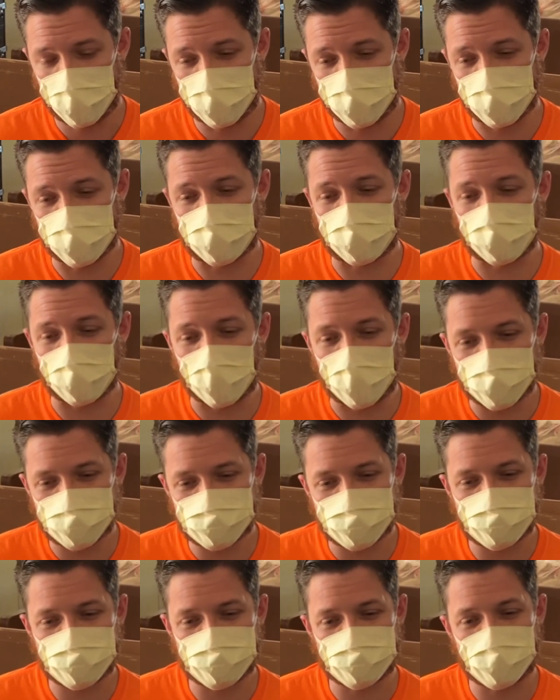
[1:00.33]
in a
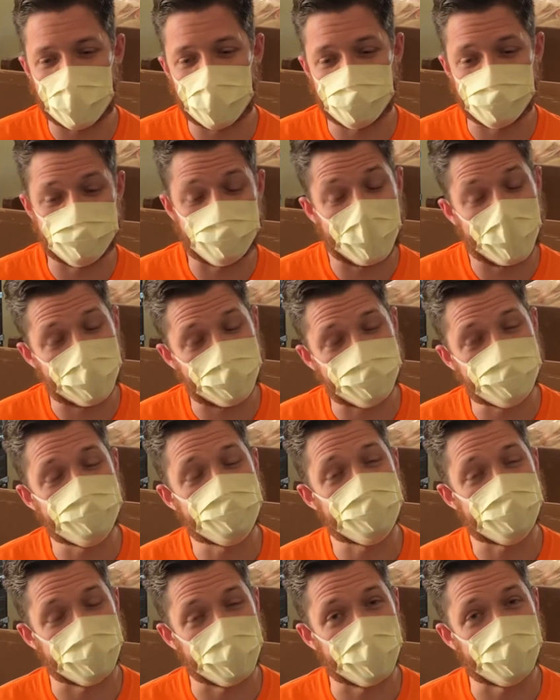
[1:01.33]
closet-sized
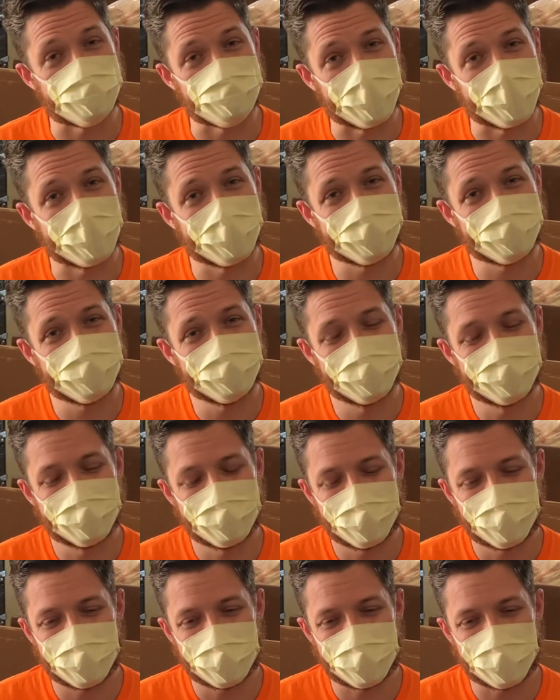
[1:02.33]
bathroom with another man,
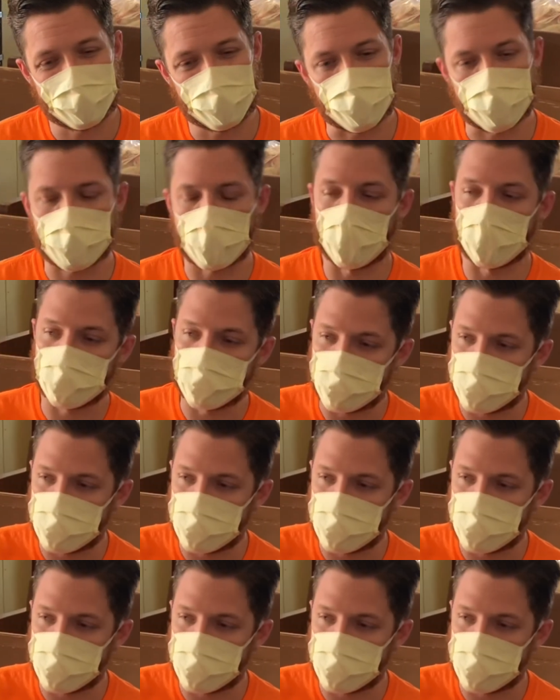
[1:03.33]
uh, with all of